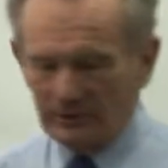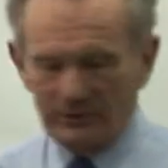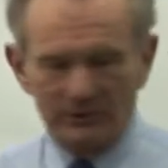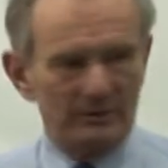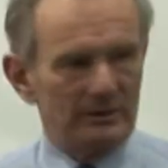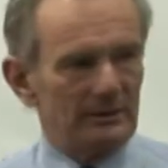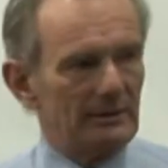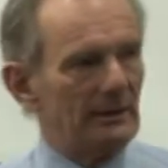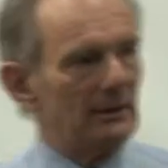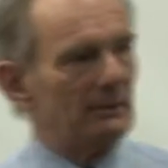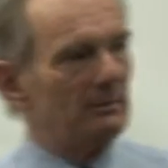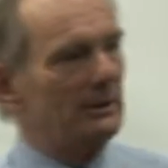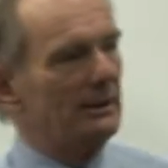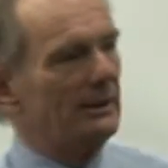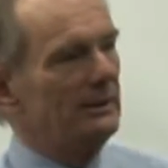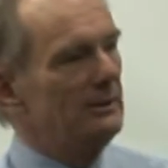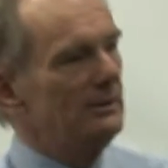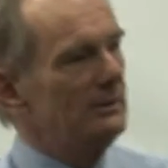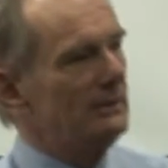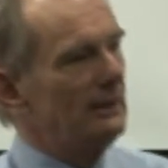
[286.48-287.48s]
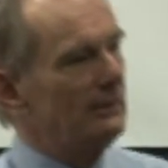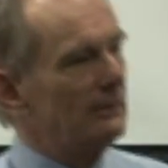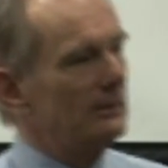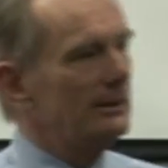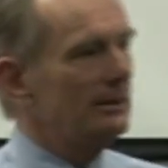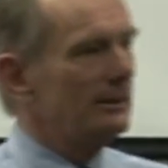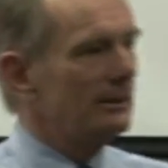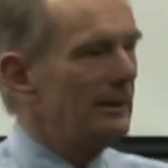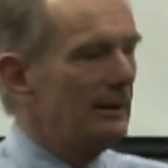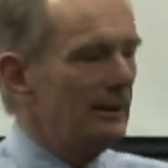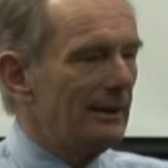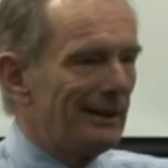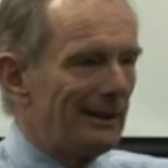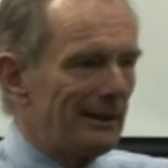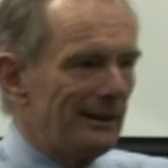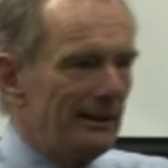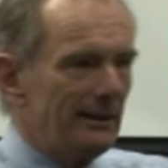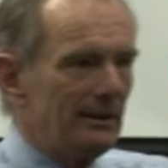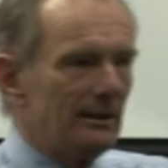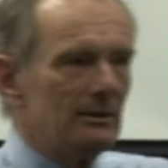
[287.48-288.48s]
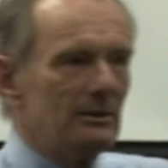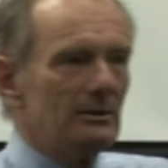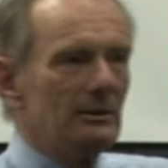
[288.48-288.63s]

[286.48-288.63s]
lost it now. But I used to have a little clicker.